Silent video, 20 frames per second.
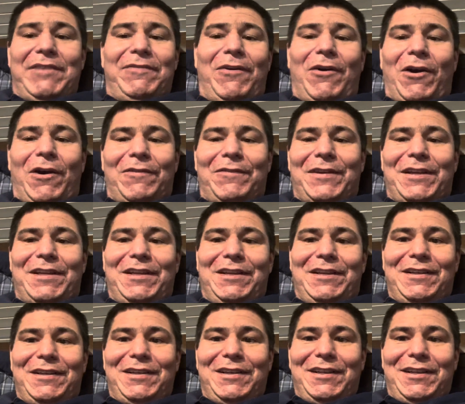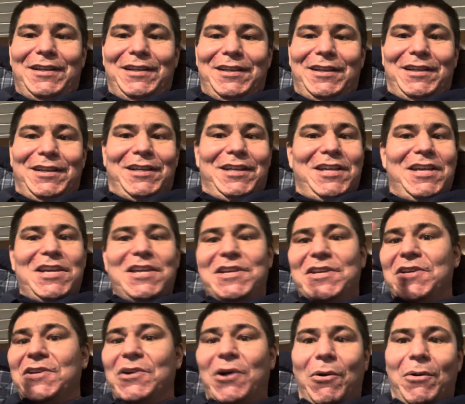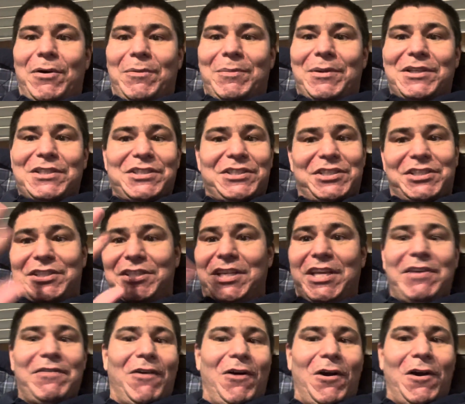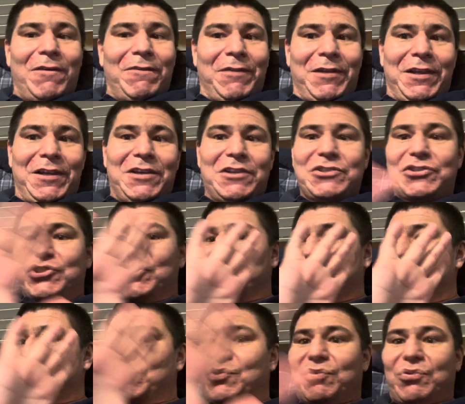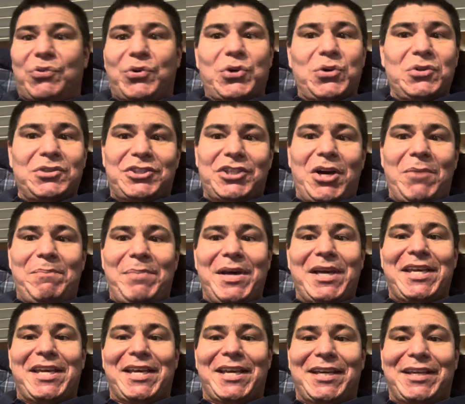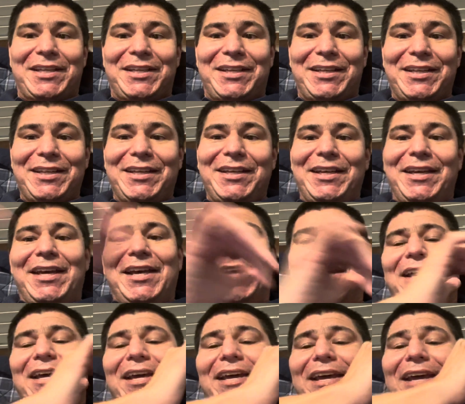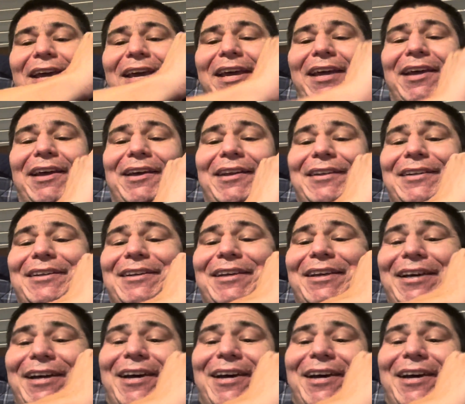Harvey, you know him, Steve Harvey screws up again, and